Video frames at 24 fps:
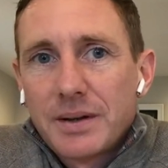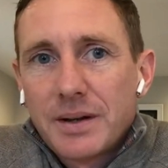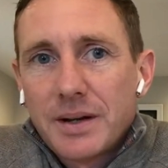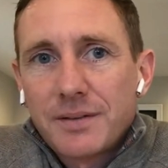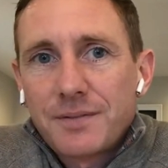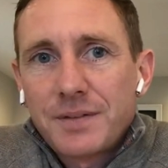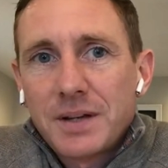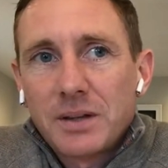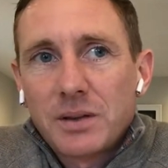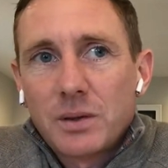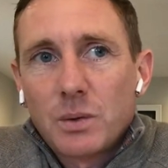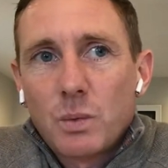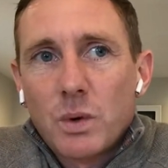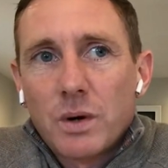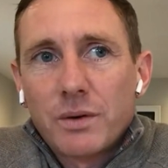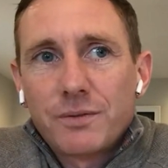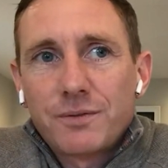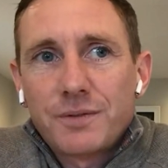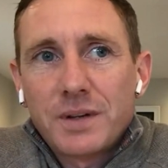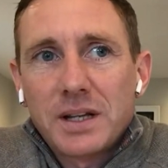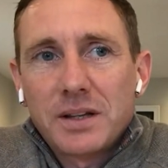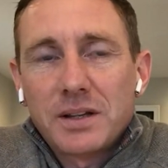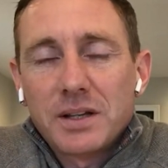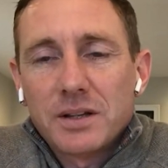I think the one
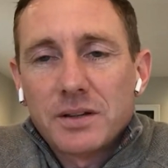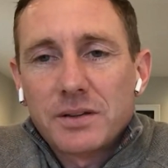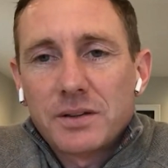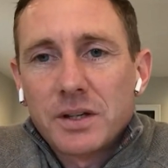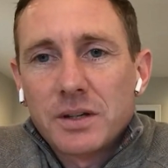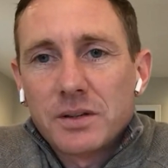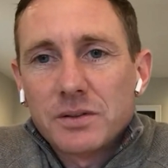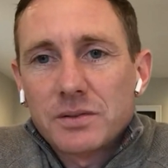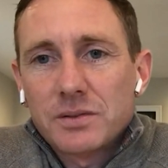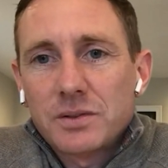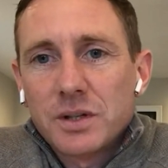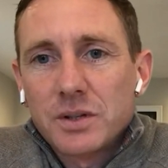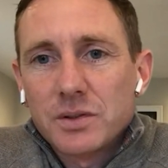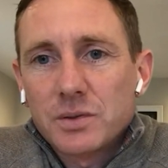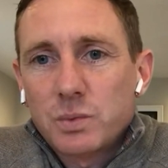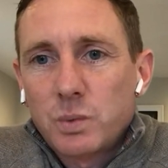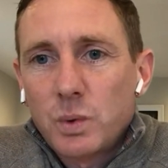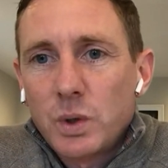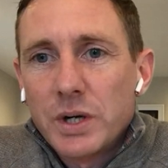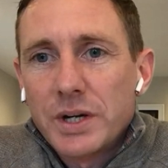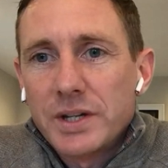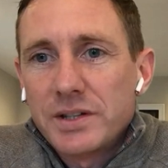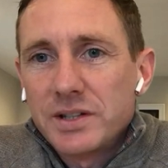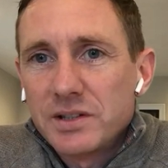thing that's
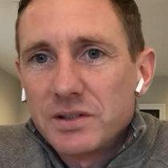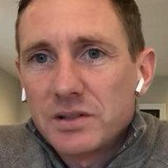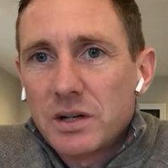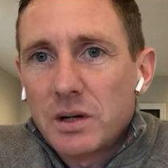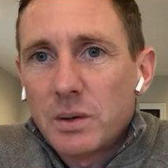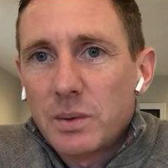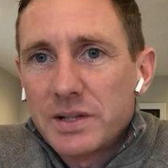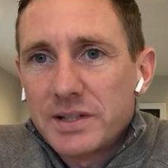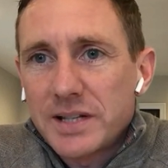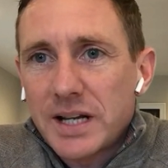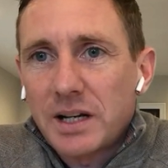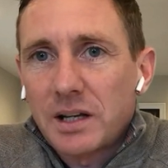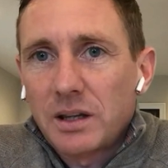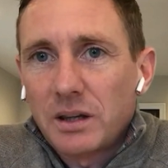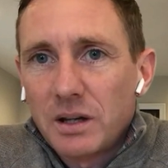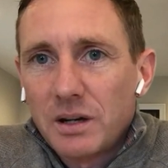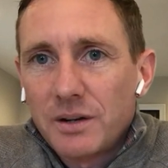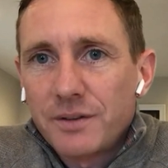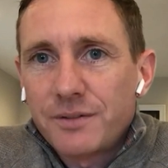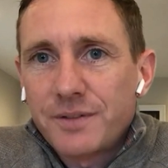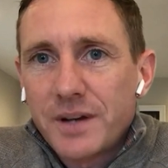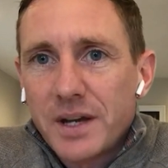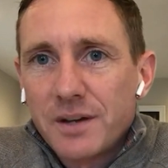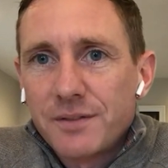worked, he's always had a
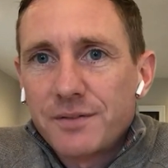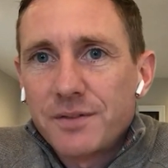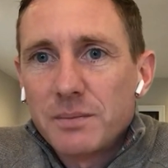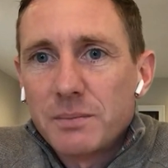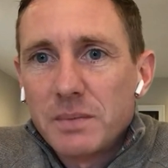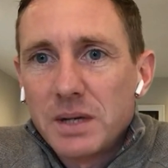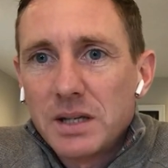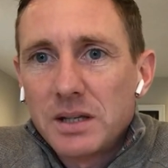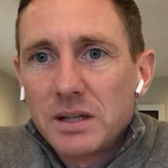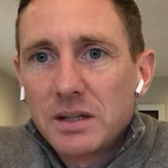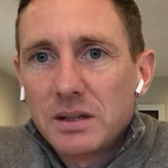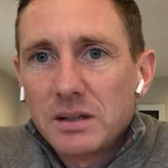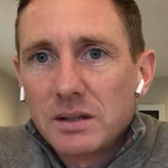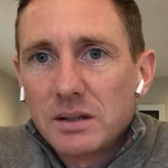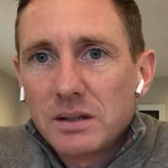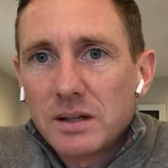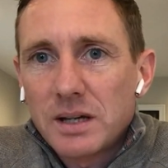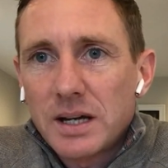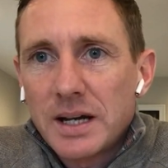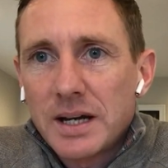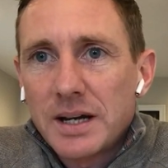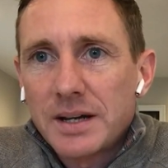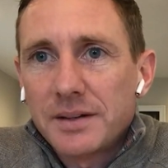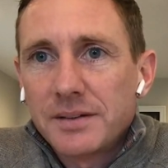lot of faith in me.
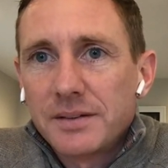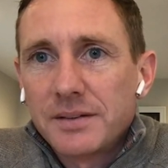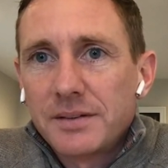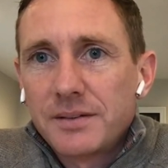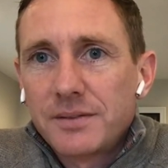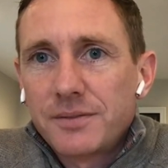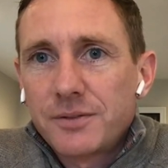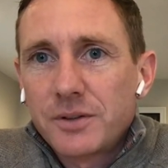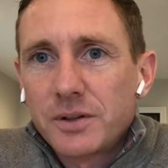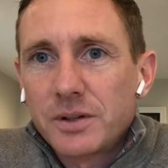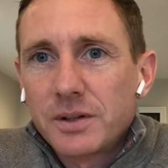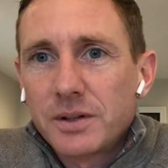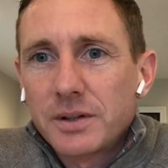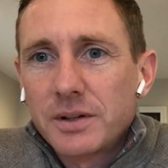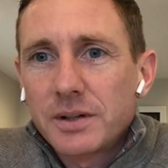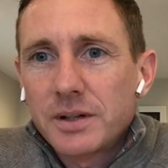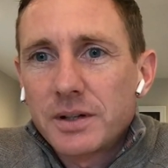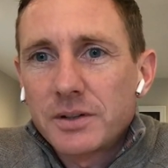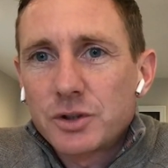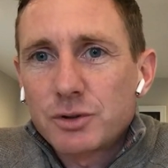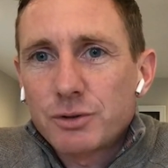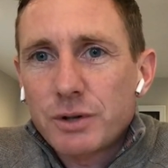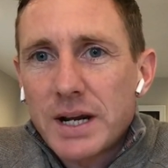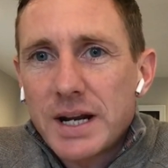And for
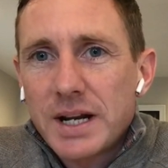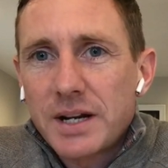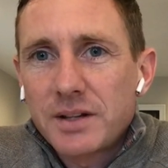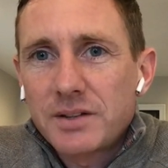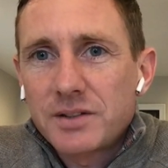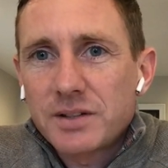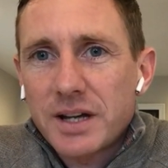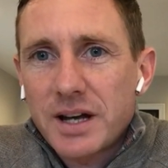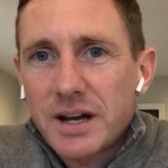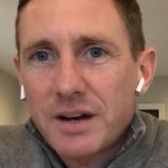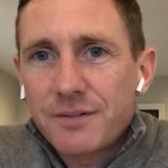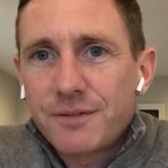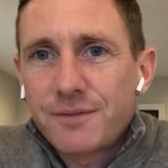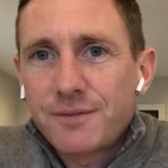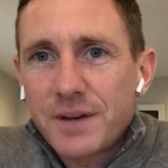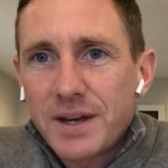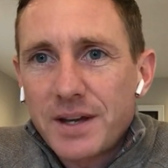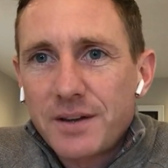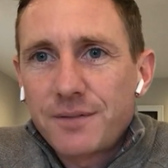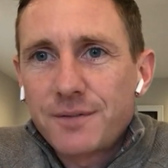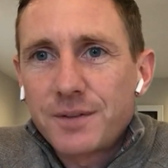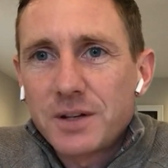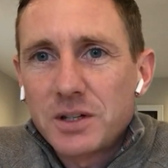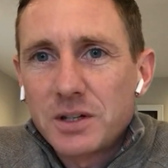a trainer to have
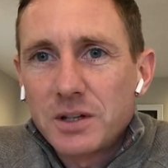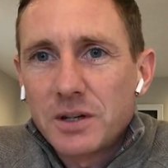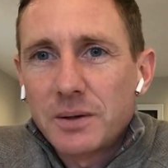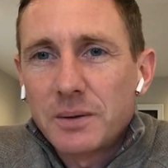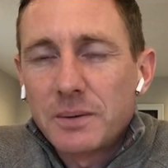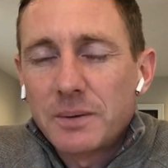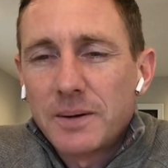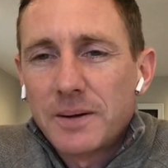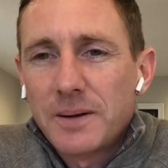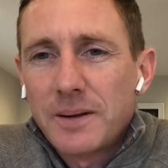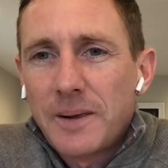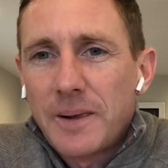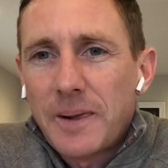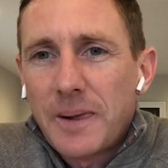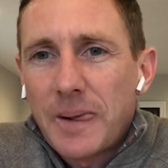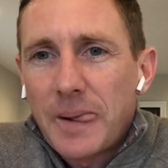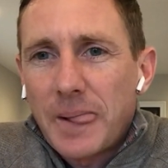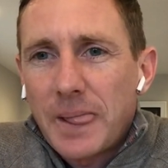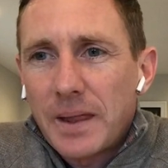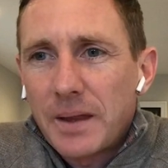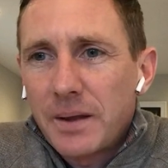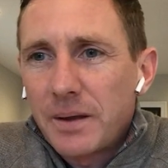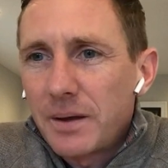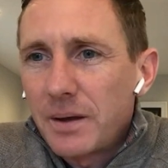faith in you
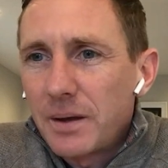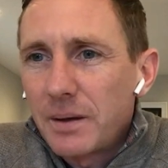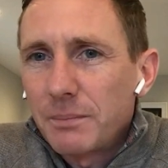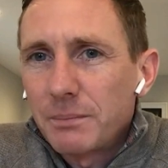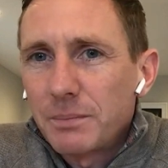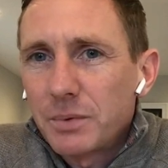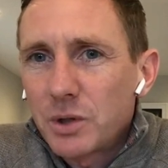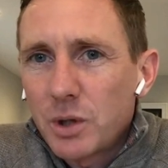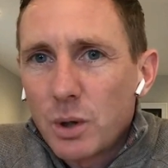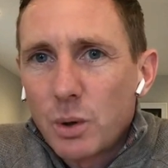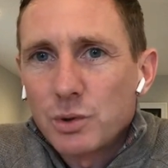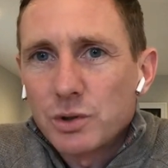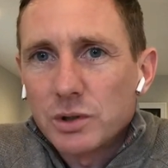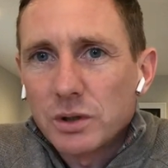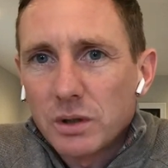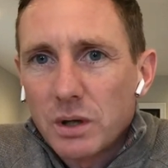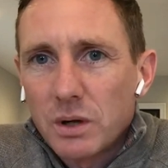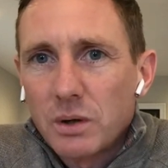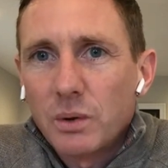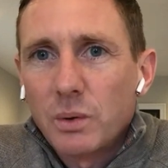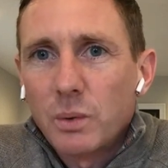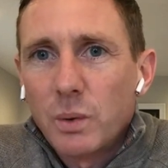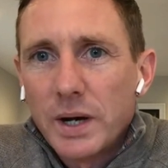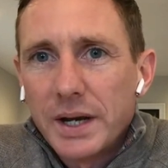goes a
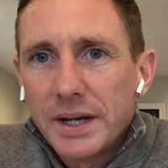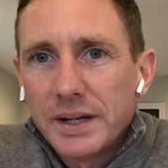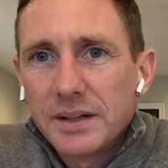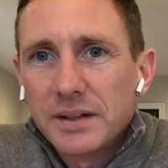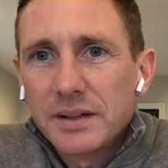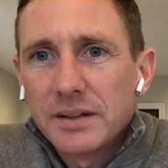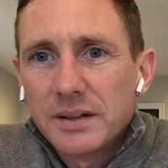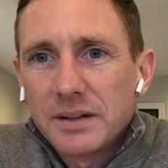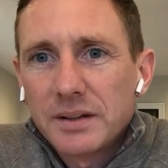long way.